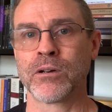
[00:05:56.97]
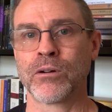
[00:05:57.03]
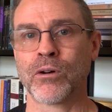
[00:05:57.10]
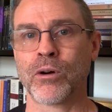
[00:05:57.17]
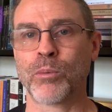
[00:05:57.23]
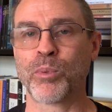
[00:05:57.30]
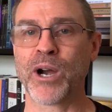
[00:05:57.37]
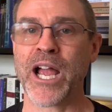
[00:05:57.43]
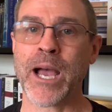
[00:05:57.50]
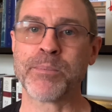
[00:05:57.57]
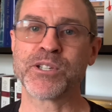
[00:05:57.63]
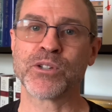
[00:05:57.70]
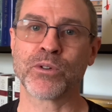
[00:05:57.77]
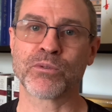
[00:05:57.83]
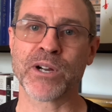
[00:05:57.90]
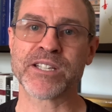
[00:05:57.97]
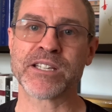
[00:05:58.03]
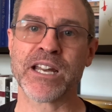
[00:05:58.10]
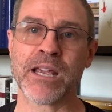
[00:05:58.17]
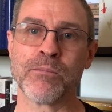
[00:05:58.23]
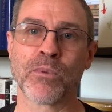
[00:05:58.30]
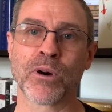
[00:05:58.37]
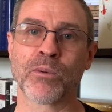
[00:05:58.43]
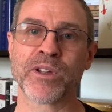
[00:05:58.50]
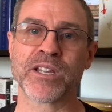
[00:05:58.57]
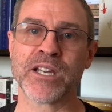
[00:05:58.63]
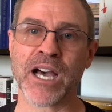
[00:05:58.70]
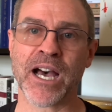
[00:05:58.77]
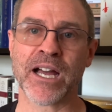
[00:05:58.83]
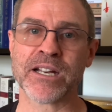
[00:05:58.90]
Or perhaps you would resonate more with
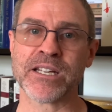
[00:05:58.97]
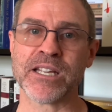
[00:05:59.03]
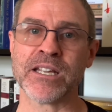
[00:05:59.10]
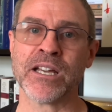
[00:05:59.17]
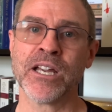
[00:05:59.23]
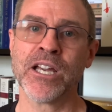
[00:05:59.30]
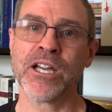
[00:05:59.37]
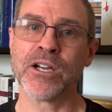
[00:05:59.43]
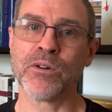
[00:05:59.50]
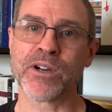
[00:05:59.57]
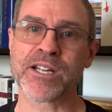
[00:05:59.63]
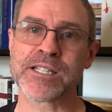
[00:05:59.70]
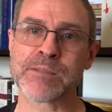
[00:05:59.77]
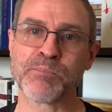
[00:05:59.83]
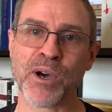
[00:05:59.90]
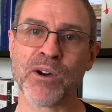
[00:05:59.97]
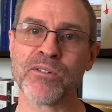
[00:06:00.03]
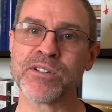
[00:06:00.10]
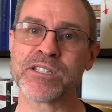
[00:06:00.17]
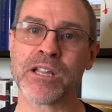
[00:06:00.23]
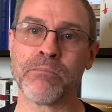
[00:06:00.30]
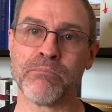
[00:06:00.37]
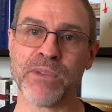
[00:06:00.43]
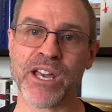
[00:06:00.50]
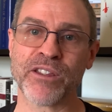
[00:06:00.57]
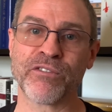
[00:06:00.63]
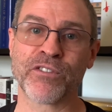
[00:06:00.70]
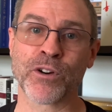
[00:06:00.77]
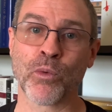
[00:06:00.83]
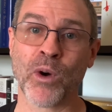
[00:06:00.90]
Gandhi, who exposed the
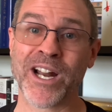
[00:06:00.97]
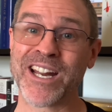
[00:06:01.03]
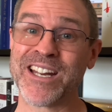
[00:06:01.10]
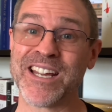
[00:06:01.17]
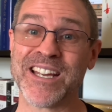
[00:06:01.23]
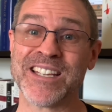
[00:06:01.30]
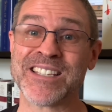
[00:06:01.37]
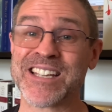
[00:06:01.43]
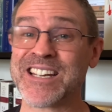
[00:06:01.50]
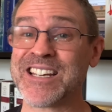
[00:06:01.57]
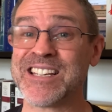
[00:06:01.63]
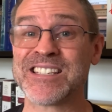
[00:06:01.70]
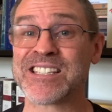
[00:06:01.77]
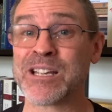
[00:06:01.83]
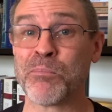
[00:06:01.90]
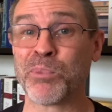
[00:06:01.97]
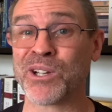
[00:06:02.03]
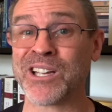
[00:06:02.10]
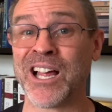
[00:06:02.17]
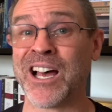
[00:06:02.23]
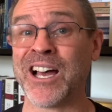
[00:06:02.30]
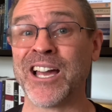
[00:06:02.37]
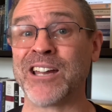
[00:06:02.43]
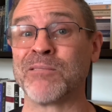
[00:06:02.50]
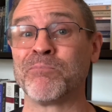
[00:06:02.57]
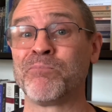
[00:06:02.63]
myth for what it is in his simple line,